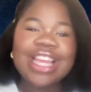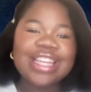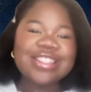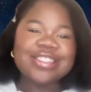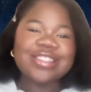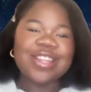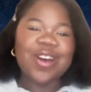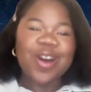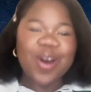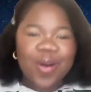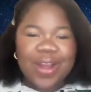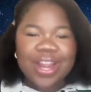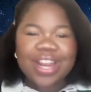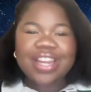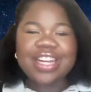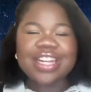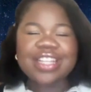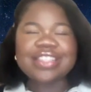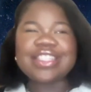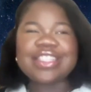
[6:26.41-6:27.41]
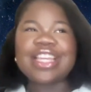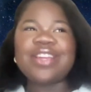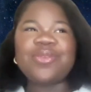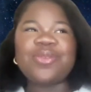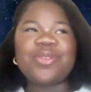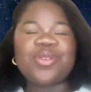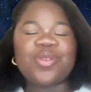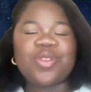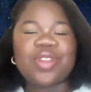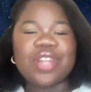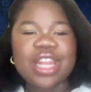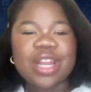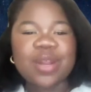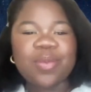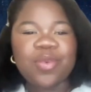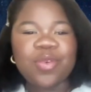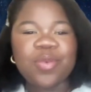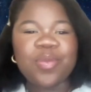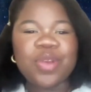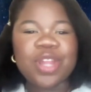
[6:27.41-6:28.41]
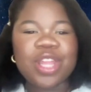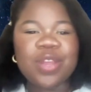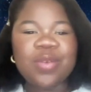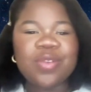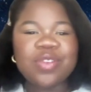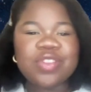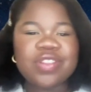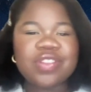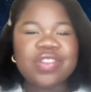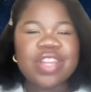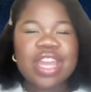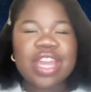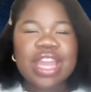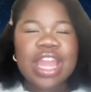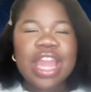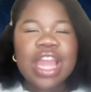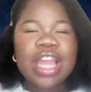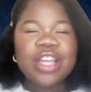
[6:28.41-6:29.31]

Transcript: so I couldn't say he was relatable, but he was just like